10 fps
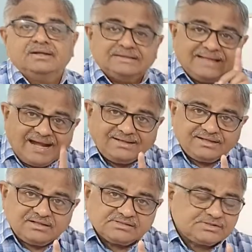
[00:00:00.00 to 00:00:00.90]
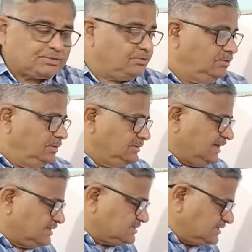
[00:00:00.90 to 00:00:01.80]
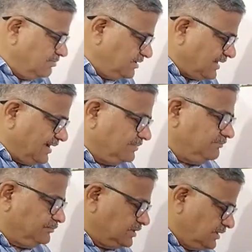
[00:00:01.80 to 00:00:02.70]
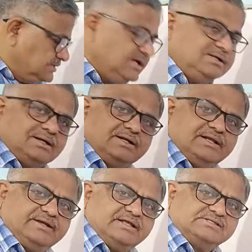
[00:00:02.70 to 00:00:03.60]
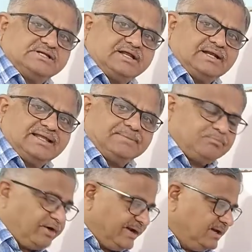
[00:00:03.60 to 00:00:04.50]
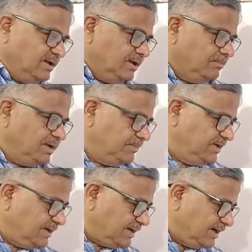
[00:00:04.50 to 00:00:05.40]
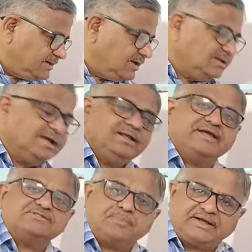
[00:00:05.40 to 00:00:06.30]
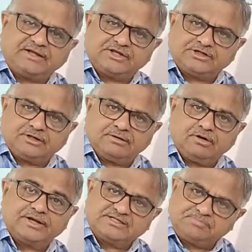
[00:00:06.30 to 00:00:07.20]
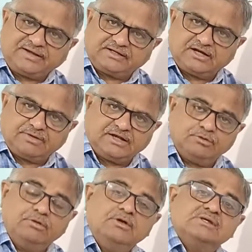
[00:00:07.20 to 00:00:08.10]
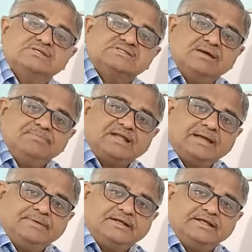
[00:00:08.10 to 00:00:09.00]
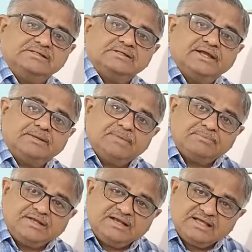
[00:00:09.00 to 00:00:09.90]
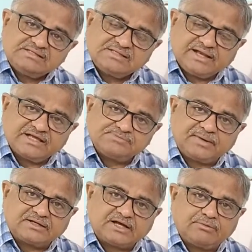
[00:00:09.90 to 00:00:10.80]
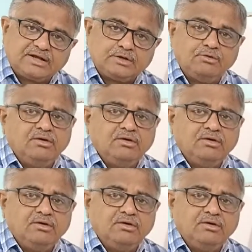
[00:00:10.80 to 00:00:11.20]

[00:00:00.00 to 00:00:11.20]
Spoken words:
That tells you that sometimes the resultant intensity at that point may be greater than expectation or expected value. Sometime it may be less than expected value.